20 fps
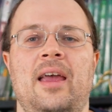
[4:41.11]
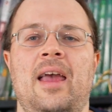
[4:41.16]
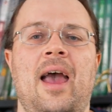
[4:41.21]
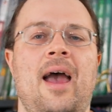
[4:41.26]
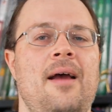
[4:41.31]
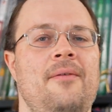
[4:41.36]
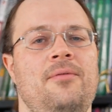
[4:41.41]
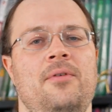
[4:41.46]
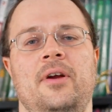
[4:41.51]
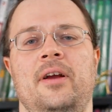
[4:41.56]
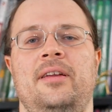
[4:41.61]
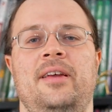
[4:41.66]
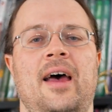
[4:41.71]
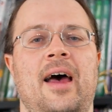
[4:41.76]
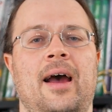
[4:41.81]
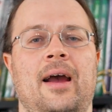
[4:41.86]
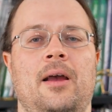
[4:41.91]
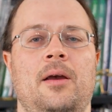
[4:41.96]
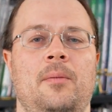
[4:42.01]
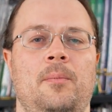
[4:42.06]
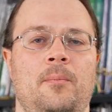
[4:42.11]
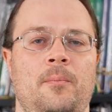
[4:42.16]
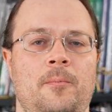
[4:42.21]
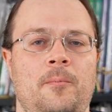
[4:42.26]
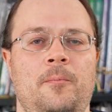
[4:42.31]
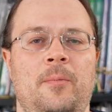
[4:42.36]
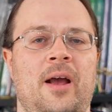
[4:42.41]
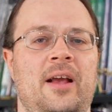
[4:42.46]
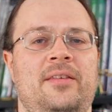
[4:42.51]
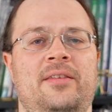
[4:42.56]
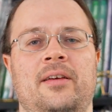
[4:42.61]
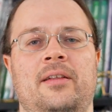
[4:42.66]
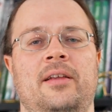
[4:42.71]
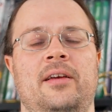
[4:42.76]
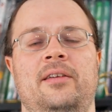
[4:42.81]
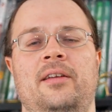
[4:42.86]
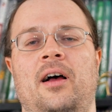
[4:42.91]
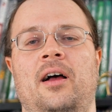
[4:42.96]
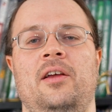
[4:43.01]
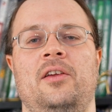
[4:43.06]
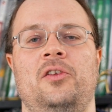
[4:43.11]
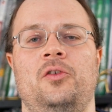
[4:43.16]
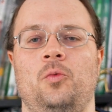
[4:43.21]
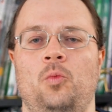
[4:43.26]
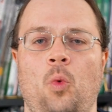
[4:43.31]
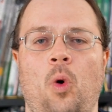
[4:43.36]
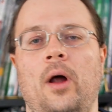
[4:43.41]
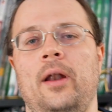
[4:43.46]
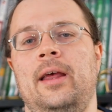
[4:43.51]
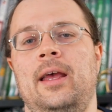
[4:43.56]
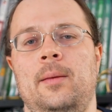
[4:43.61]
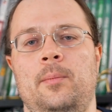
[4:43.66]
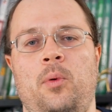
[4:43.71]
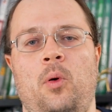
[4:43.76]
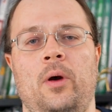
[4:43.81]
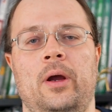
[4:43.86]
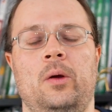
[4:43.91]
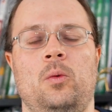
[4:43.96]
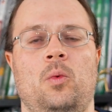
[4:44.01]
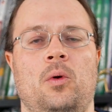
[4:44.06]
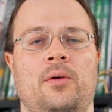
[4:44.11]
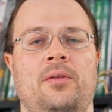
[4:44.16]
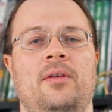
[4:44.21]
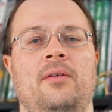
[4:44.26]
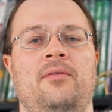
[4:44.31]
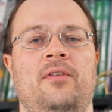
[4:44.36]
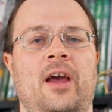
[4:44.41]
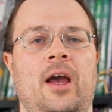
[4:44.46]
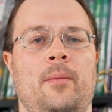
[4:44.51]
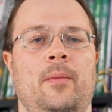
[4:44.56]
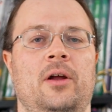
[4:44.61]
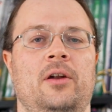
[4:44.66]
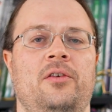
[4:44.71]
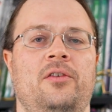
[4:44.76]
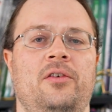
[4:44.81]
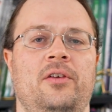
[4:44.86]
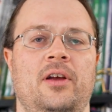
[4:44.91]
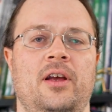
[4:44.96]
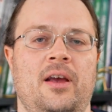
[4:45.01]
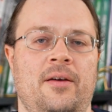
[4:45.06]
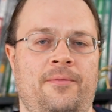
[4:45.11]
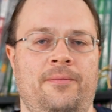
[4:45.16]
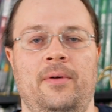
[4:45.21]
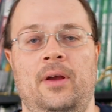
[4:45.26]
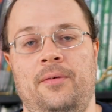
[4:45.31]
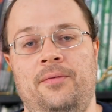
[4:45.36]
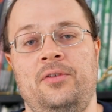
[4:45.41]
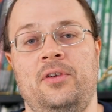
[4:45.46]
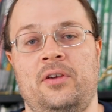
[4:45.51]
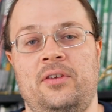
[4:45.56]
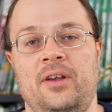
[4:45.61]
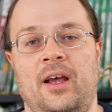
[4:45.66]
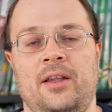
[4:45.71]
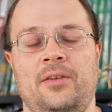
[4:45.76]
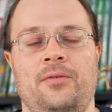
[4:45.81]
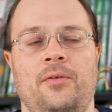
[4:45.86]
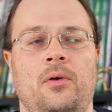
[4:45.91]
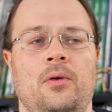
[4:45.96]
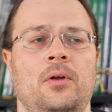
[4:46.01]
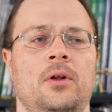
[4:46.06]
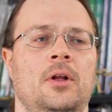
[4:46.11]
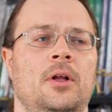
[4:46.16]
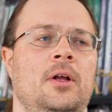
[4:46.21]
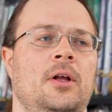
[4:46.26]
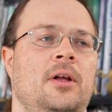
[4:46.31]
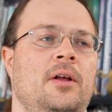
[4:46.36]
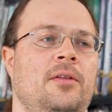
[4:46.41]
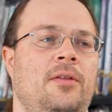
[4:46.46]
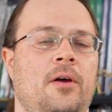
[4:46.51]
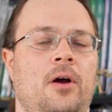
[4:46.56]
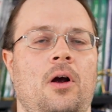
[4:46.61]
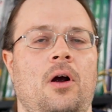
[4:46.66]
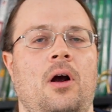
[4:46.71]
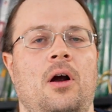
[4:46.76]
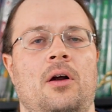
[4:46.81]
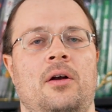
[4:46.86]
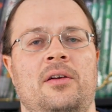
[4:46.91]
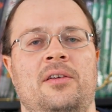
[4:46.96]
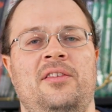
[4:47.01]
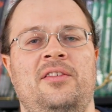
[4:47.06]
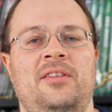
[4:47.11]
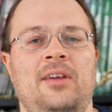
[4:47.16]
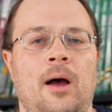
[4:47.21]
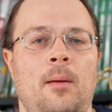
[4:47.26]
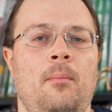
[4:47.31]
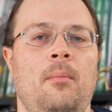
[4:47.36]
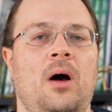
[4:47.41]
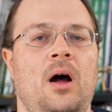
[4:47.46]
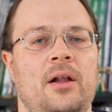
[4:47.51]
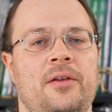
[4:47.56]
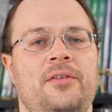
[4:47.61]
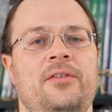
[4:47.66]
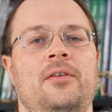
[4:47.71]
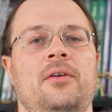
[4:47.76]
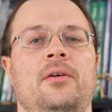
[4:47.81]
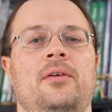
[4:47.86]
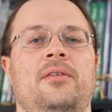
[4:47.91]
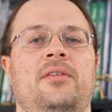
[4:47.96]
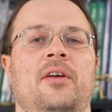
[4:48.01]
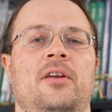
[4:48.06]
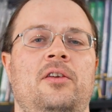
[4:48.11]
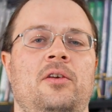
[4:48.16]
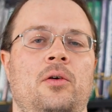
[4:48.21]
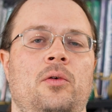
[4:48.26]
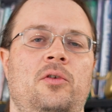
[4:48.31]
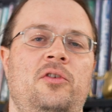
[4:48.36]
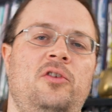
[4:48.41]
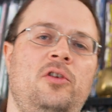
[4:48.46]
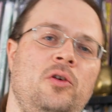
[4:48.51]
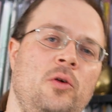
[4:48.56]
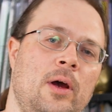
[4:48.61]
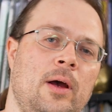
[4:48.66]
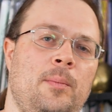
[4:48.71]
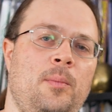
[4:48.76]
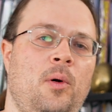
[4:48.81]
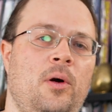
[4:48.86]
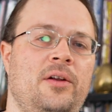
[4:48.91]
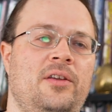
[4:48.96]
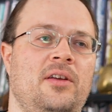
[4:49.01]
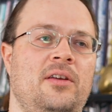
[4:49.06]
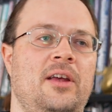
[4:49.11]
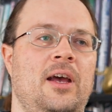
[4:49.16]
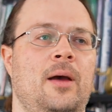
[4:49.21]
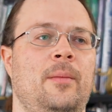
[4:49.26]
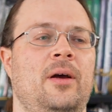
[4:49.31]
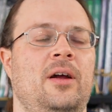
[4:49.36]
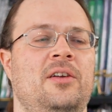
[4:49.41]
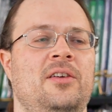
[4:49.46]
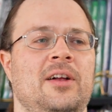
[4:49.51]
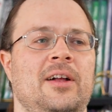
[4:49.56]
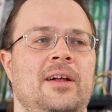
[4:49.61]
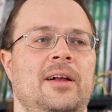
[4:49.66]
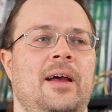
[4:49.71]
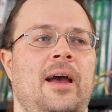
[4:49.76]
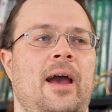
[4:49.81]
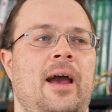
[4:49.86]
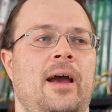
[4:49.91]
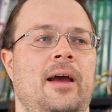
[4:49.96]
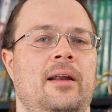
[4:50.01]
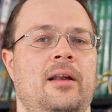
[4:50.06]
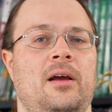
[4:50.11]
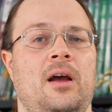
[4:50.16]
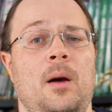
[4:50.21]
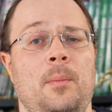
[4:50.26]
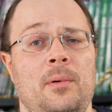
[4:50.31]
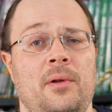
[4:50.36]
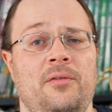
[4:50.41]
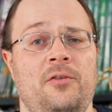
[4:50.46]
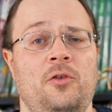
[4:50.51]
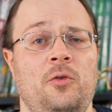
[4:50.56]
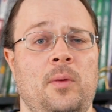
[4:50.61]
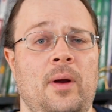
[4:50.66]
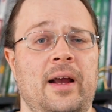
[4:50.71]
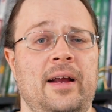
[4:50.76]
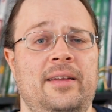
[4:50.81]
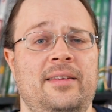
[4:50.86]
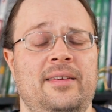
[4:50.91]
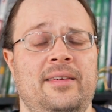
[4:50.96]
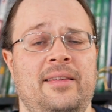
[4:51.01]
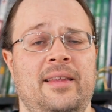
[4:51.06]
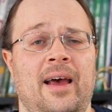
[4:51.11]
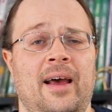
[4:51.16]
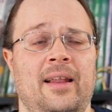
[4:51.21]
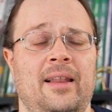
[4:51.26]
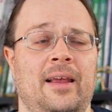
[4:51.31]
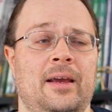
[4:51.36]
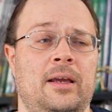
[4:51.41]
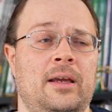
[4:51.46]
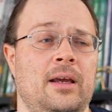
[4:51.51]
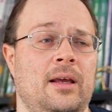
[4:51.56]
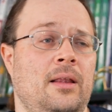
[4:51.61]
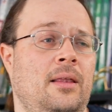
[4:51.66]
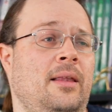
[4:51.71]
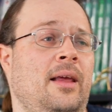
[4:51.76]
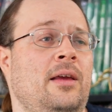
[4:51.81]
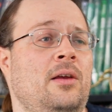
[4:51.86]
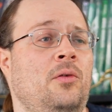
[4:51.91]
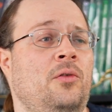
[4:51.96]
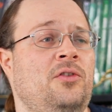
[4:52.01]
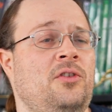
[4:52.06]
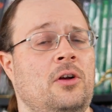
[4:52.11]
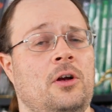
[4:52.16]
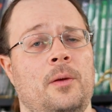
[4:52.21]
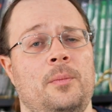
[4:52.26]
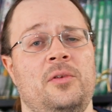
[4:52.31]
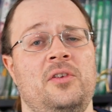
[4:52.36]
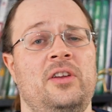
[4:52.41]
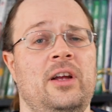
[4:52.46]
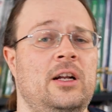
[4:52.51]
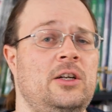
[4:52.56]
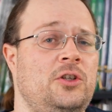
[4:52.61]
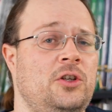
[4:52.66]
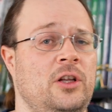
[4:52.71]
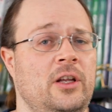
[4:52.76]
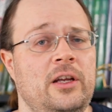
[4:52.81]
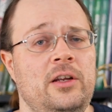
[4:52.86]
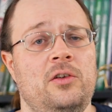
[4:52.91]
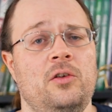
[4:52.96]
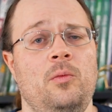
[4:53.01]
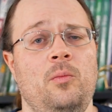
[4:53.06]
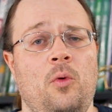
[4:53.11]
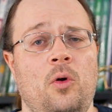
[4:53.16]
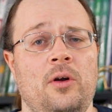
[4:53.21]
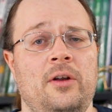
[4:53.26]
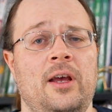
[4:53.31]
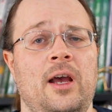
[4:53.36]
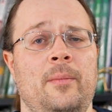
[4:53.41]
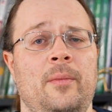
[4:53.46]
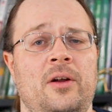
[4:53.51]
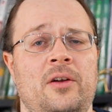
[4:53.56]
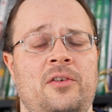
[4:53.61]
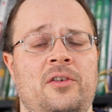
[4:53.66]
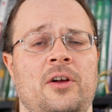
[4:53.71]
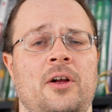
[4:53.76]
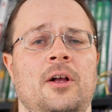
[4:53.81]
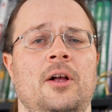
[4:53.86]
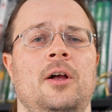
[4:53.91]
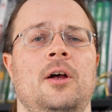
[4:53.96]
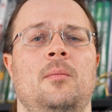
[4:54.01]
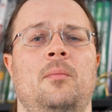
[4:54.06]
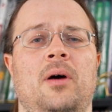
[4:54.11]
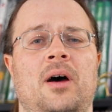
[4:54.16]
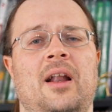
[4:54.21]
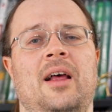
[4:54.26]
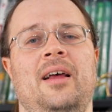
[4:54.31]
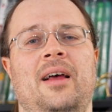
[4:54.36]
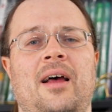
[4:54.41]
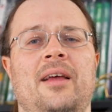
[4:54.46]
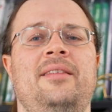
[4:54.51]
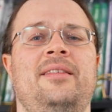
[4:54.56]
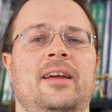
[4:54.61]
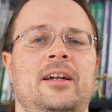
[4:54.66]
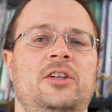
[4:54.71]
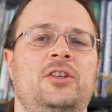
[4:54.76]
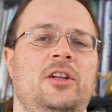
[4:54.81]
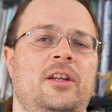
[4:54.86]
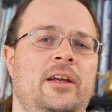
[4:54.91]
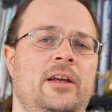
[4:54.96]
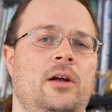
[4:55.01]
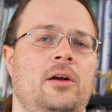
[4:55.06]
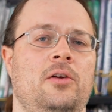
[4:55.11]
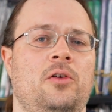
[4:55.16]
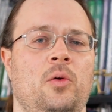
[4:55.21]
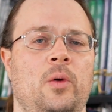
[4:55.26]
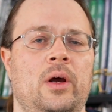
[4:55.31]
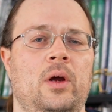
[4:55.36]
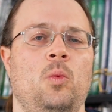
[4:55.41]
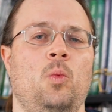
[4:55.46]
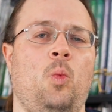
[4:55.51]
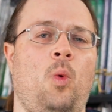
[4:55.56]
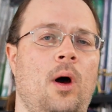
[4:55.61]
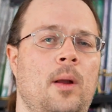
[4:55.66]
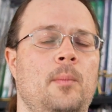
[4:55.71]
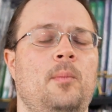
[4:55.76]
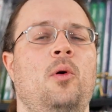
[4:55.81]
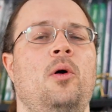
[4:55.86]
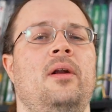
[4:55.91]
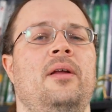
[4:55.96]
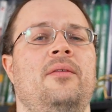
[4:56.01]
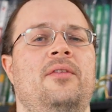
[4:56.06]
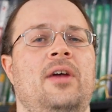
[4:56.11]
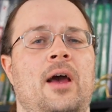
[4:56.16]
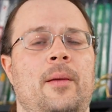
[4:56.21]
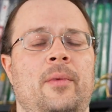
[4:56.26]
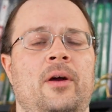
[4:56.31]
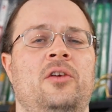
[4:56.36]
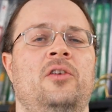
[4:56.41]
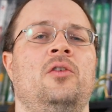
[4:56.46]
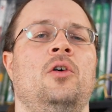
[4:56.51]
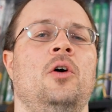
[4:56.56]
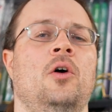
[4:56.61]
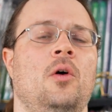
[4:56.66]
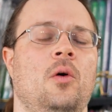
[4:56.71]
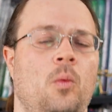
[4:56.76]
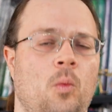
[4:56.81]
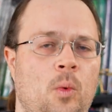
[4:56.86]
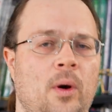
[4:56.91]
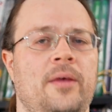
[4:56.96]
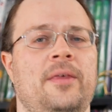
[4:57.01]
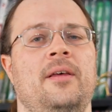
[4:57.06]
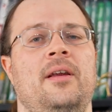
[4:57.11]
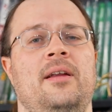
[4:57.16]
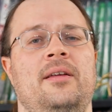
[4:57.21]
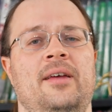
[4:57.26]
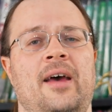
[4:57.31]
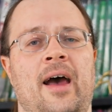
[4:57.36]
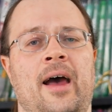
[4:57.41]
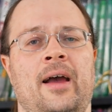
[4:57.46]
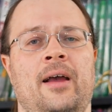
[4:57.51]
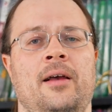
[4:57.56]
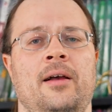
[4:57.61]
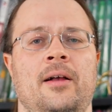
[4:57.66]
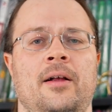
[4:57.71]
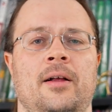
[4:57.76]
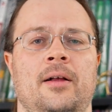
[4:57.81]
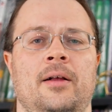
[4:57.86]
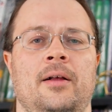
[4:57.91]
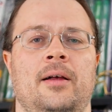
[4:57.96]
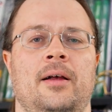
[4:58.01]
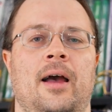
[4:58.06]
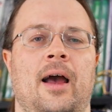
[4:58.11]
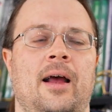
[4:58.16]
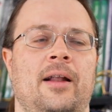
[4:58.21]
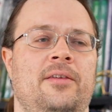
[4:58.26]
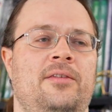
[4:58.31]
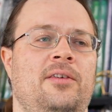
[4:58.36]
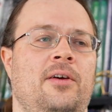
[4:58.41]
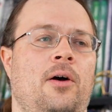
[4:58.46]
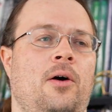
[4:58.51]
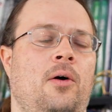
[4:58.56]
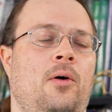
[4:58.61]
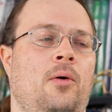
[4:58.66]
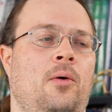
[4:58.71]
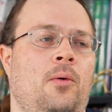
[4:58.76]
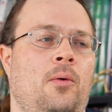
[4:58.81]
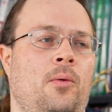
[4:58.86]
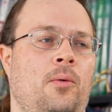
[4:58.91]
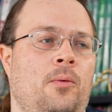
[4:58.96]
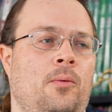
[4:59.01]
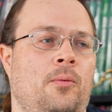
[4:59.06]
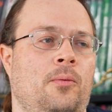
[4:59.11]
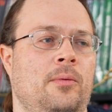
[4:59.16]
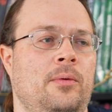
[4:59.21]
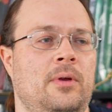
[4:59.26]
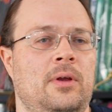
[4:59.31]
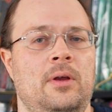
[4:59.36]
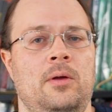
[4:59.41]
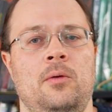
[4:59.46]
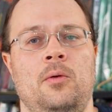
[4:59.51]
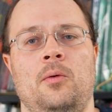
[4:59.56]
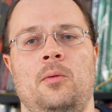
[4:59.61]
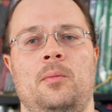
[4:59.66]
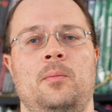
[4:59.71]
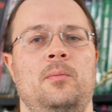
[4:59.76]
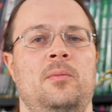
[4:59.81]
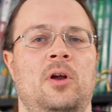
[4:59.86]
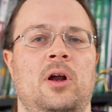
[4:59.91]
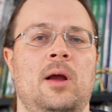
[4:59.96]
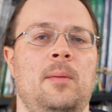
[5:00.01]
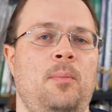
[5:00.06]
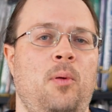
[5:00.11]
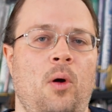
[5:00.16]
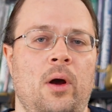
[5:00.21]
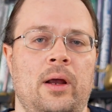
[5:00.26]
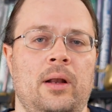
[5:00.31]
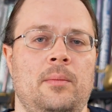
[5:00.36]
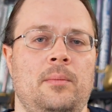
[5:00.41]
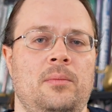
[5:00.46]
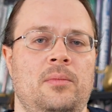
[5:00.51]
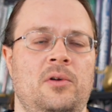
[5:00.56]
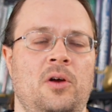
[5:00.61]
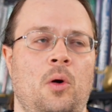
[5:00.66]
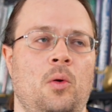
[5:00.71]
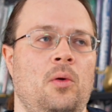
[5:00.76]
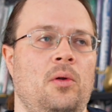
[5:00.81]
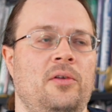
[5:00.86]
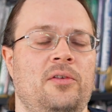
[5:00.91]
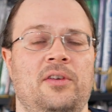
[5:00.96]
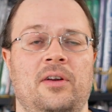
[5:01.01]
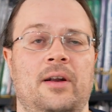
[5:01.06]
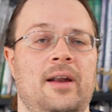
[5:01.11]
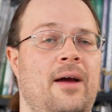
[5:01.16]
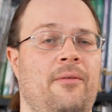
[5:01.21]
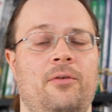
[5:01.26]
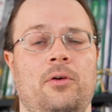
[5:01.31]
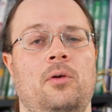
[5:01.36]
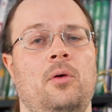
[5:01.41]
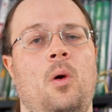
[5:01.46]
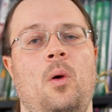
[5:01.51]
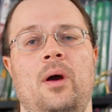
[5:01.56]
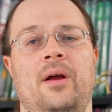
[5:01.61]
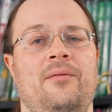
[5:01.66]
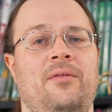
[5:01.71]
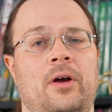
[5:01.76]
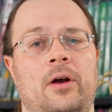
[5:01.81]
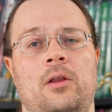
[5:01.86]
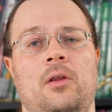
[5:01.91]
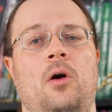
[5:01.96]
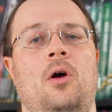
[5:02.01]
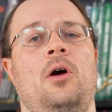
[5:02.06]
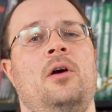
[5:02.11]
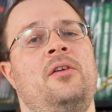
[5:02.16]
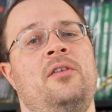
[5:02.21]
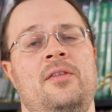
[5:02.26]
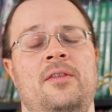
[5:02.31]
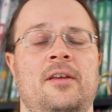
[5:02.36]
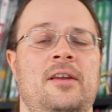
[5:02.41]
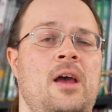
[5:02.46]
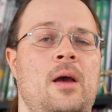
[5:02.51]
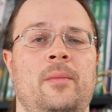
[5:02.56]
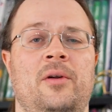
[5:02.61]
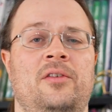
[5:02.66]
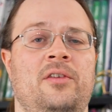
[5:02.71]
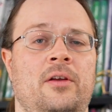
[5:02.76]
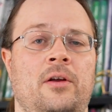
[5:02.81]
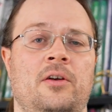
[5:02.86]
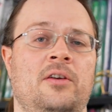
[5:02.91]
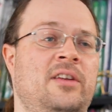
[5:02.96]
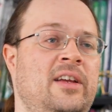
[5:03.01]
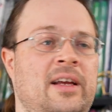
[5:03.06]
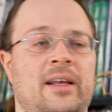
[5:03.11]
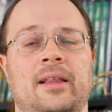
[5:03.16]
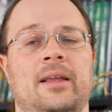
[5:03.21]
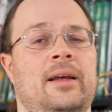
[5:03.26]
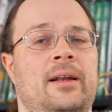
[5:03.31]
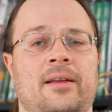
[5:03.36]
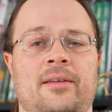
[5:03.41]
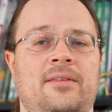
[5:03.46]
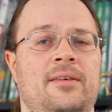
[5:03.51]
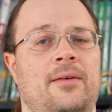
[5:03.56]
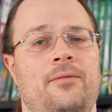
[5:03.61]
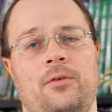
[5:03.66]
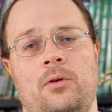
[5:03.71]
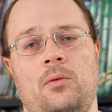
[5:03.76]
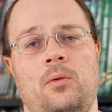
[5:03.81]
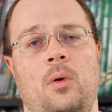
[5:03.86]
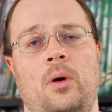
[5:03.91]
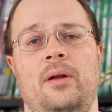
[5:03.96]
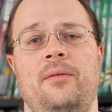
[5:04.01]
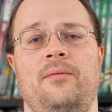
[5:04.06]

every attack basically does 1 hit point worth of damage, if successful. There are some monsters that do 2 hit points of damage, and a couple of traits that like let you circumstantially do more damage, but essentially you're doing 1 point of damage with an attack. And so your hit point totals are never growing very large, and the damage that you're dealing is never growing